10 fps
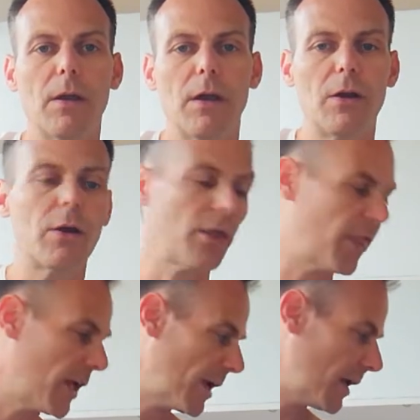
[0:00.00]
Another
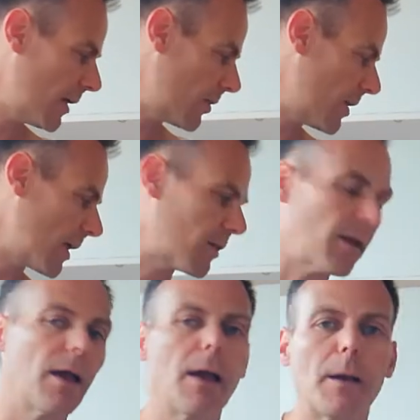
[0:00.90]
thing is that
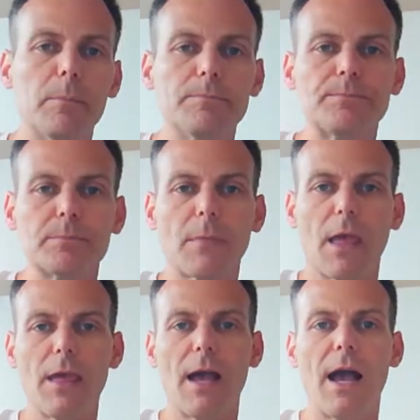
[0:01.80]

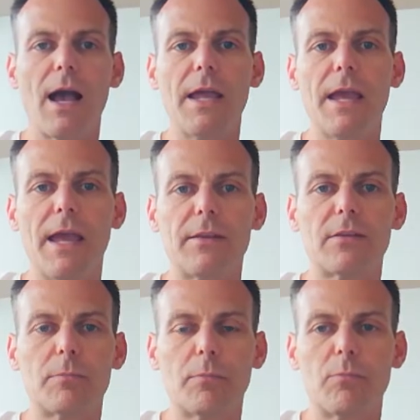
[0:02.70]
I had
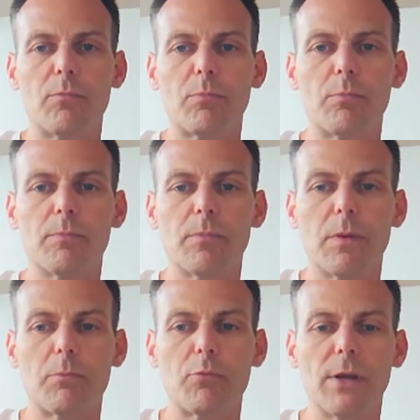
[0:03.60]

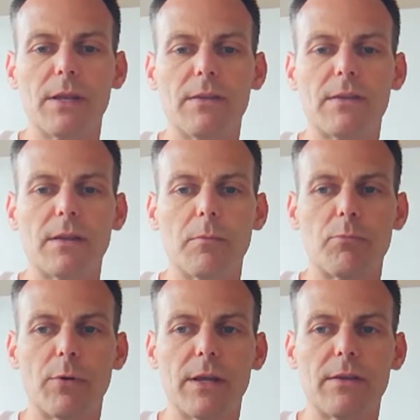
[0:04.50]

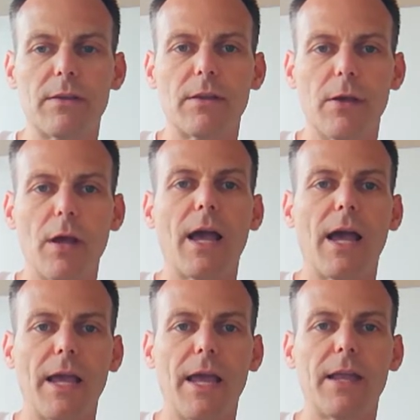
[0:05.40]
printed
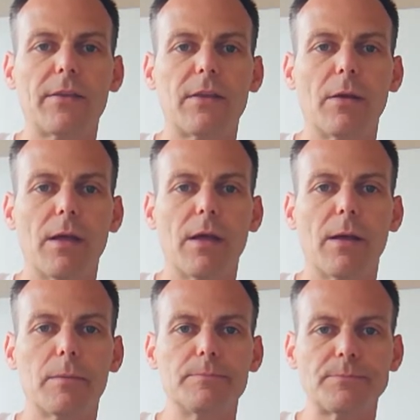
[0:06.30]
I had
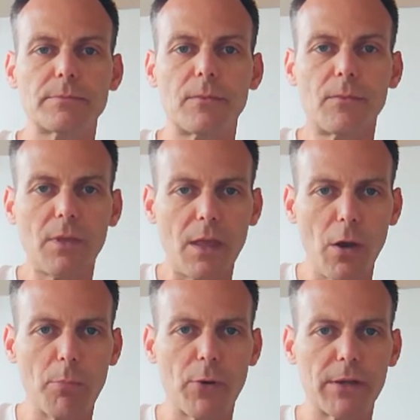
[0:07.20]
a
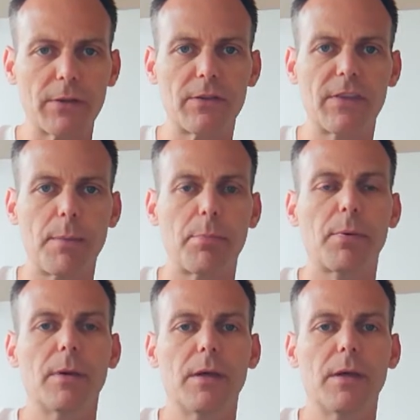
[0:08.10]
printed tab